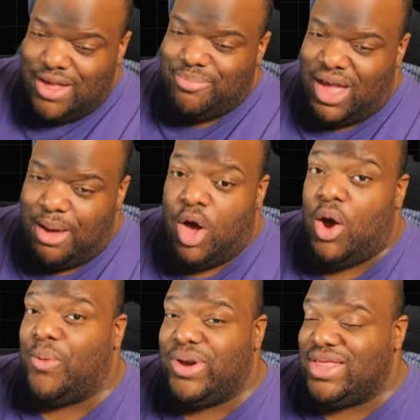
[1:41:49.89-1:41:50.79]
Yep, I'm
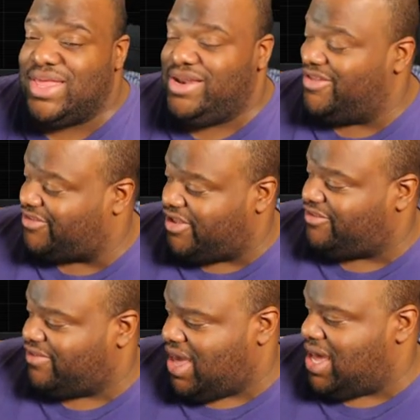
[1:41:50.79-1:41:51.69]
already getting a
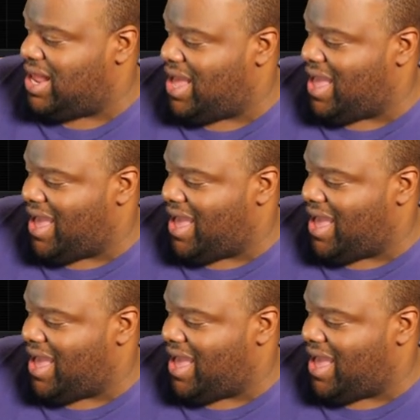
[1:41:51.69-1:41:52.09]
sense of that.